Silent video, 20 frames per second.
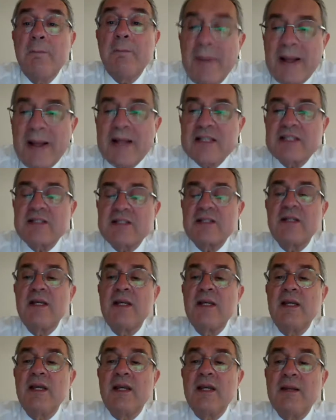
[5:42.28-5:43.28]
Plus,
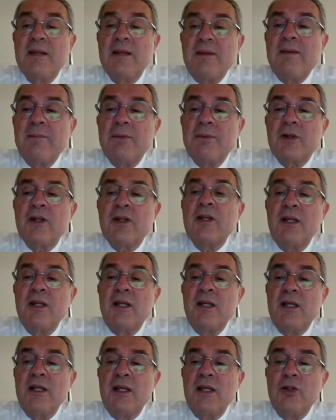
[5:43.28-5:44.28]
remember,
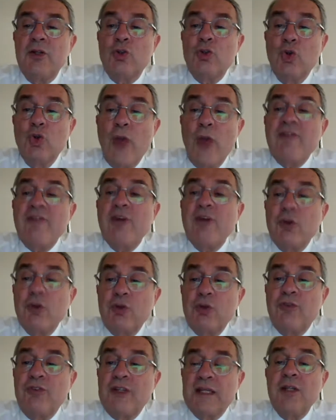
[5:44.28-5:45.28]
to have a
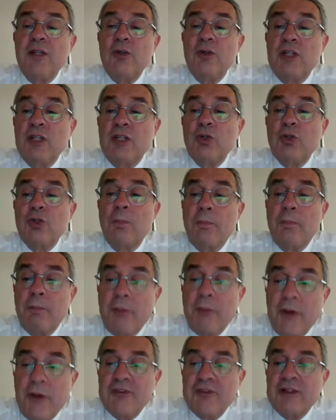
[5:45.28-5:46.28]
good fitting, to
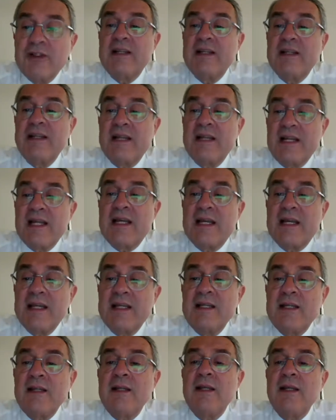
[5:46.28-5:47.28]
perfectly
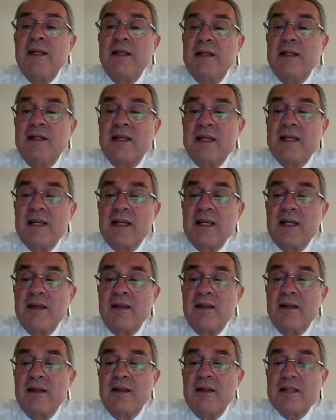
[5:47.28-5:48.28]
align the
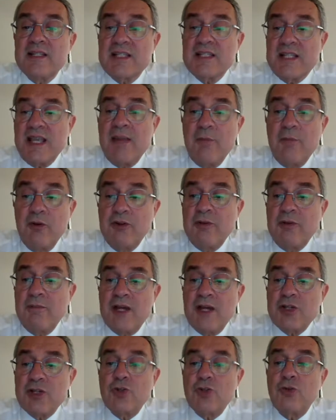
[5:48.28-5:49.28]
stem of the
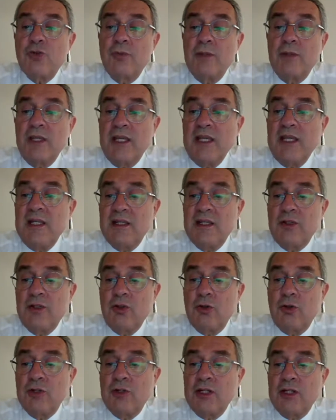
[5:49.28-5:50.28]
mushroom in the
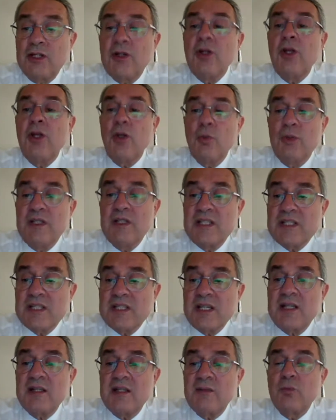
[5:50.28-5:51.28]
donor with
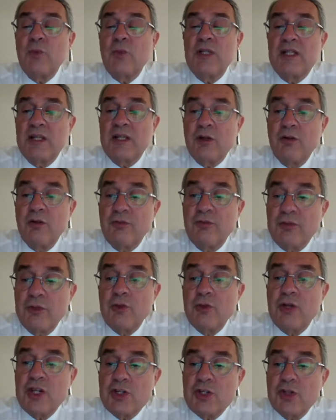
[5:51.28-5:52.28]
the
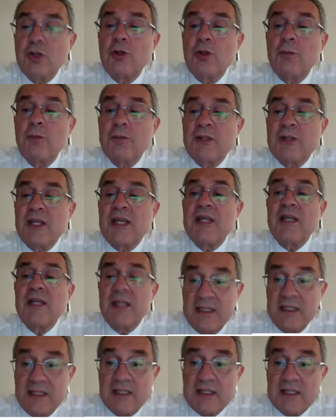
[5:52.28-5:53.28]
configuration you obtain
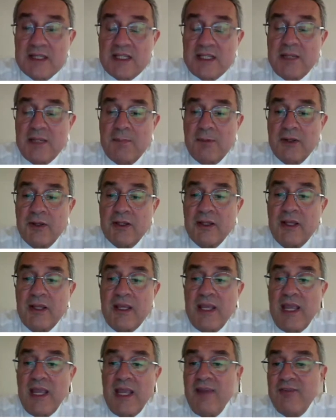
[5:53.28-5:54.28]
in the recipient.
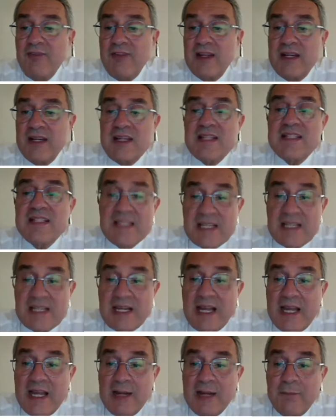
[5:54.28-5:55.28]
If there is
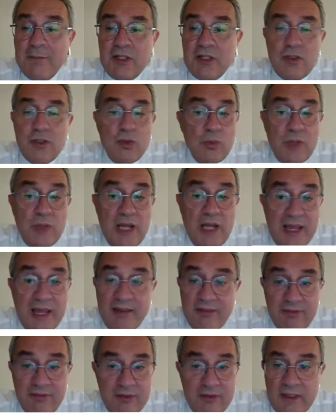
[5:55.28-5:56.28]
disalignment, you will
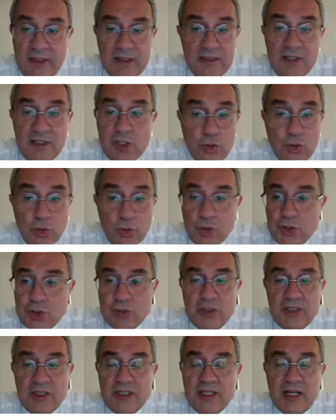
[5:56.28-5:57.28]
have
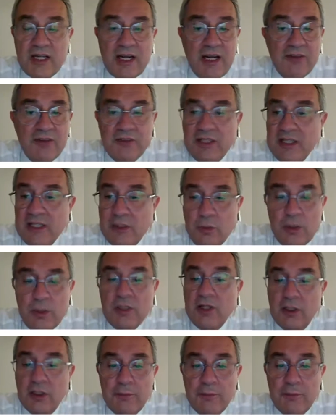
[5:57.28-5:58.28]
distortion in the graft and it
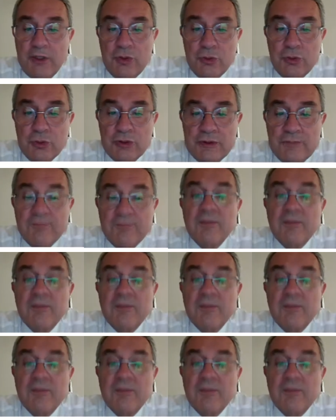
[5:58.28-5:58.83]
will not be good.